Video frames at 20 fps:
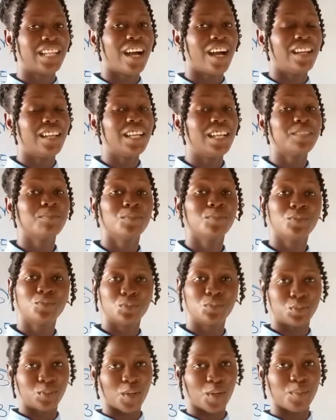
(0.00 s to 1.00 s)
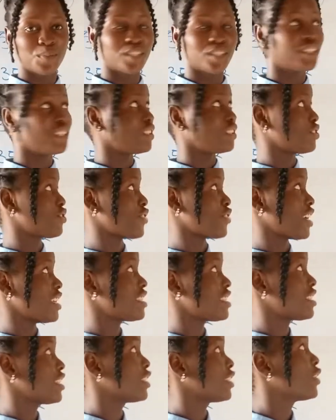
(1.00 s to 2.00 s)
Now let's move to something
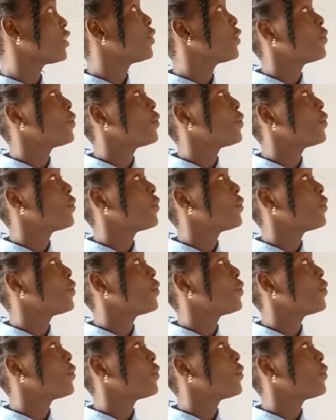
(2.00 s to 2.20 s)
interesting,